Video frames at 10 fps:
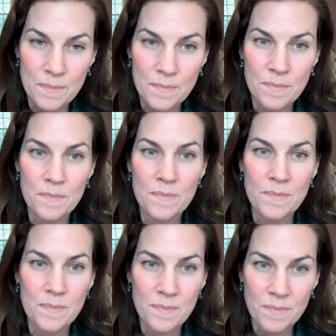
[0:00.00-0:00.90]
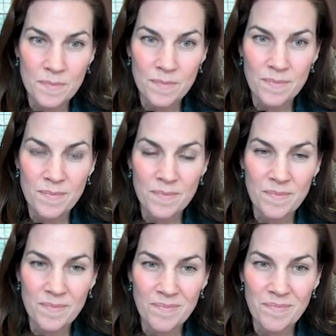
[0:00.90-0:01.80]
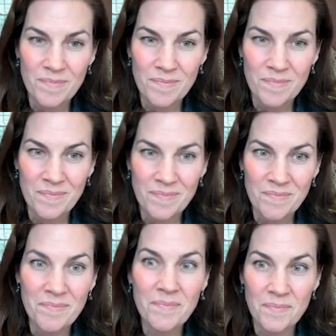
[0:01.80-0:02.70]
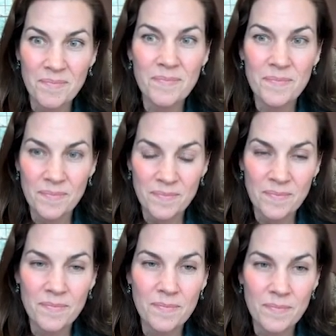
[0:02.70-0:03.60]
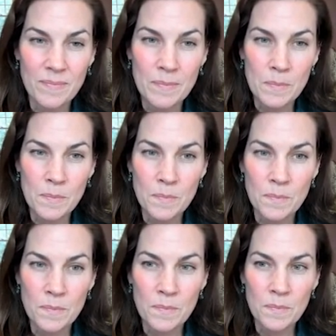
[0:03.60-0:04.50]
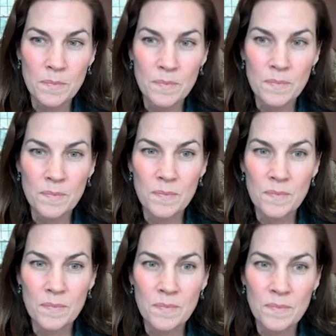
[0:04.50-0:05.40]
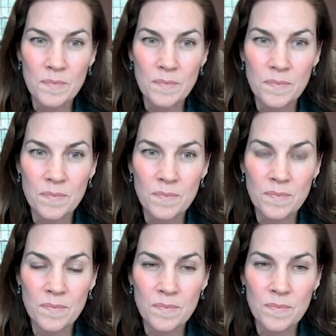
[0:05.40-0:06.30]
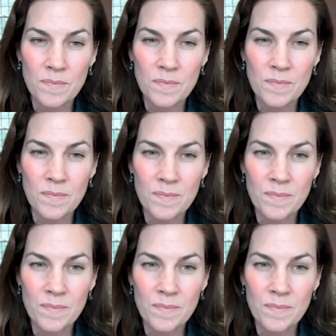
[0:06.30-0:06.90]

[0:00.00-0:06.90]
(silent)